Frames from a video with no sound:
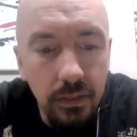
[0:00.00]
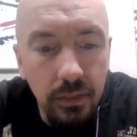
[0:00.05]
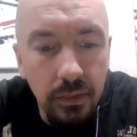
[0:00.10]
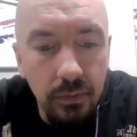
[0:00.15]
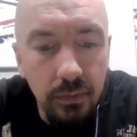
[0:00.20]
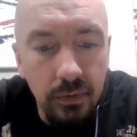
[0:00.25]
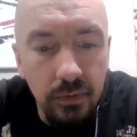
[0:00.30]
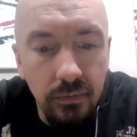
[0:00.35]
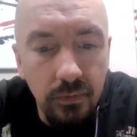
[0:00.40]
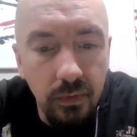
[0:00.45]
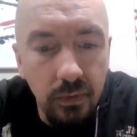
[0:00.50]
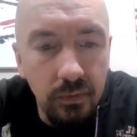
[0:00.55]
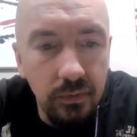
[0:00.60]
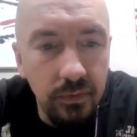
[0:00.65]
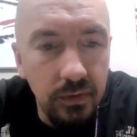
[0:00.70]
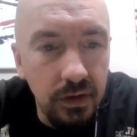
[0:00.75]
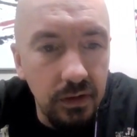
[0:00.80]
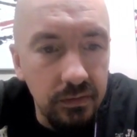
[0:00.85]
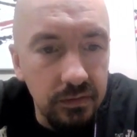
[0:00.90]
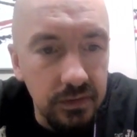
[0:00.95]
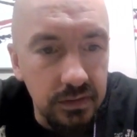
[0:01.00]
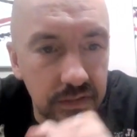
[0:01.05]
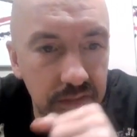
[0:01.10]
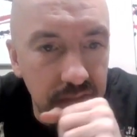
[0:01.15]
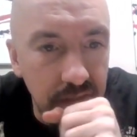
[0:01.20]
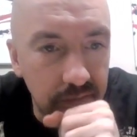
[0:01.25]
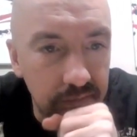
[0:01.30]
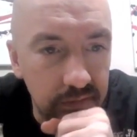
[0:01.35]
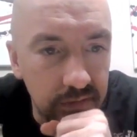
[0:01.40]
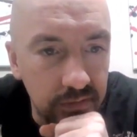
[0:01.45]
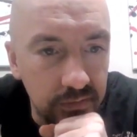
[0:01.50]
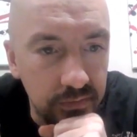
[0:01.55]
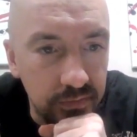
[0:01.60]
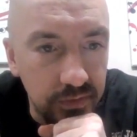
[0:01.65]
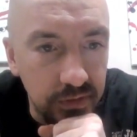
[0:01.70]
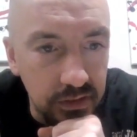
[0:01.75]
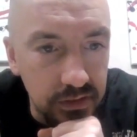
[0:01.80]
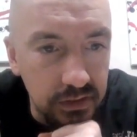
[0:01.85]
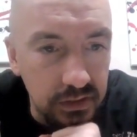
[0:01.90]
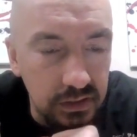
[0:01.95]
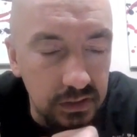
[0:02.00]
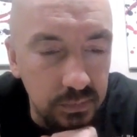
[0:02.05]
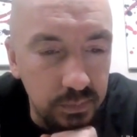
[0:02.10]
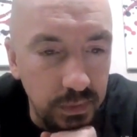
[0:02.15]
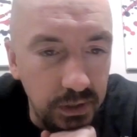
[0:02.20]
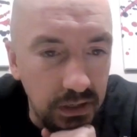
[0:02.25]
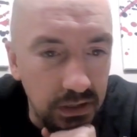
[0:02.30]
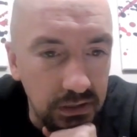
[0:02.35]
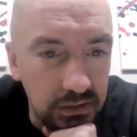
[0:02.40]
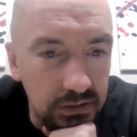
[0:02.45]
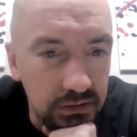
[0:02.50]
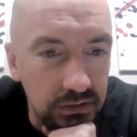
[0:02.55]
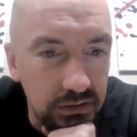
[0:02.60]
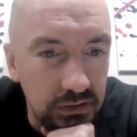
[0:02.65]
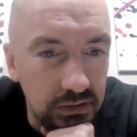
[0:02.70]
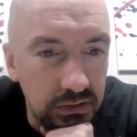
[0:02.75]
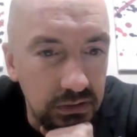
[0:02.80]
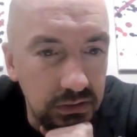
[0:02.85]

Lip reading: 3, 4, 5, and 7 to finish this box.